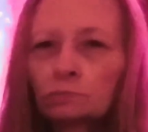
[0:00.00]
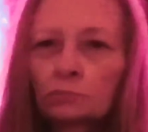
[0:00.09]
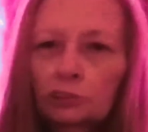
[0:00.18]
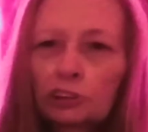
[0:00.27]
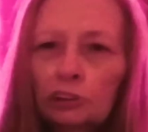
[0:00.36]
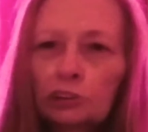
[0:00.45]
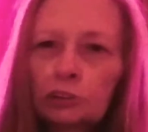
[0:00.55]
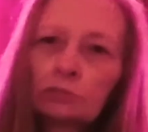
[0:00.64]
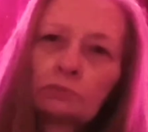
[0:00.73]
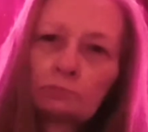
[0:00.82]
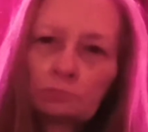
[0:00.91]
she's
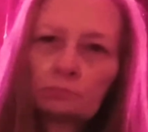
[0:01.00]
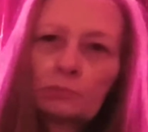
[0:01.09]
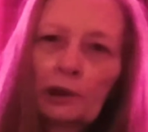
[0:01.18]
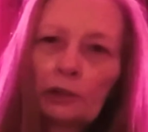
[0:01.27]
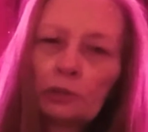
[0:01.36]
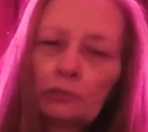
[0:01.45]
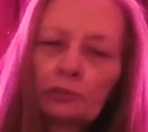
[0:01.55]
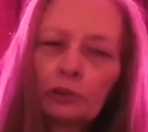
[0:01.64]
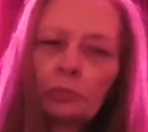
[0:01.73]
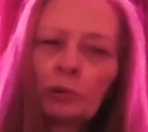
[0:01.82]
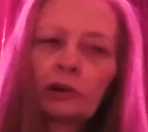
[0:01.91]
making them
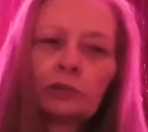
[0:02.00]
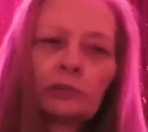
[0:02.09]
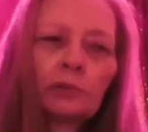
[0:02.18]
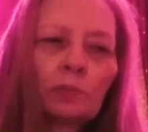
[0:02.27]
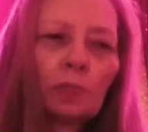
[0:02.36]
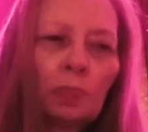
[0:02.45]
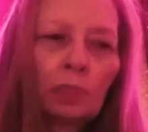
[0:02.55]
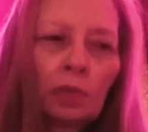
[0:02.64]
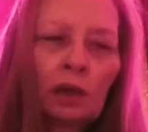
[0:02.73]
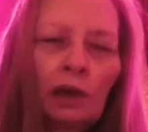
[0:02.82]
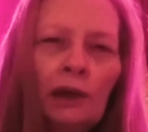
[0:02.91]
feel a part of it
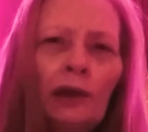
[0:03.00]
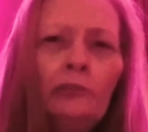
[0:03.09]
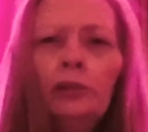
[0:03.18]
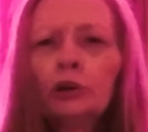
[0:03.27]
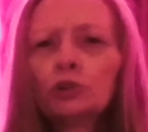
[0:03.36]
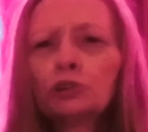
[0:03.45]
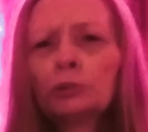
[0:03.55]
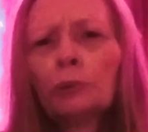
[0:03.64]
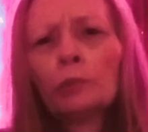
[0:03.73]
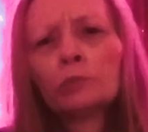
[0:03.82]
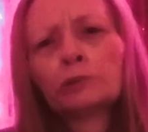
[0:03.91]
even though
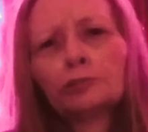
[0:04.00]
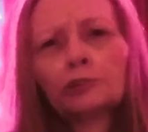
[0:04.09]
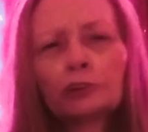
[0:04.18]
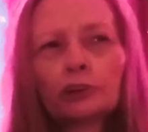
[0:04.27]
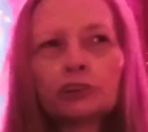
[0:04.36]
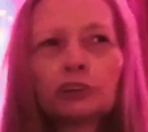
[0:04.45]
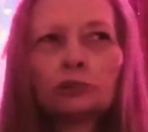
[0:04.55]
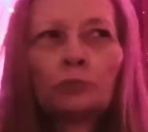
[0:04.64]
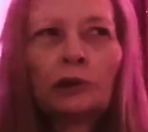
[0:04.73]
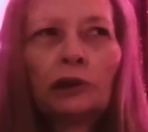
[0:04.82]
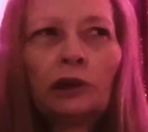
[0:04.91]
sometimes it feels like she's
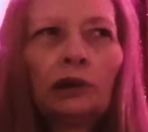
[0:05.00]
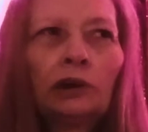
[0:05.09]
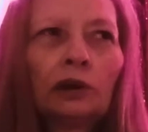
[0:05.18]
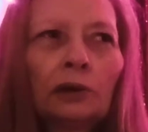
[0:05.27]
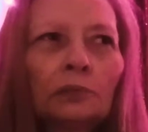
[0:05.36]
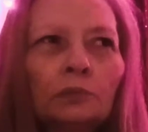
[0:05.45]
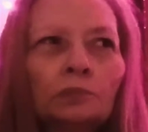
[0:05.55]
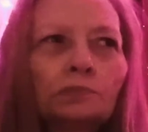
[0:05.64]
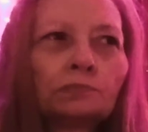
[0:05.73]
being, um,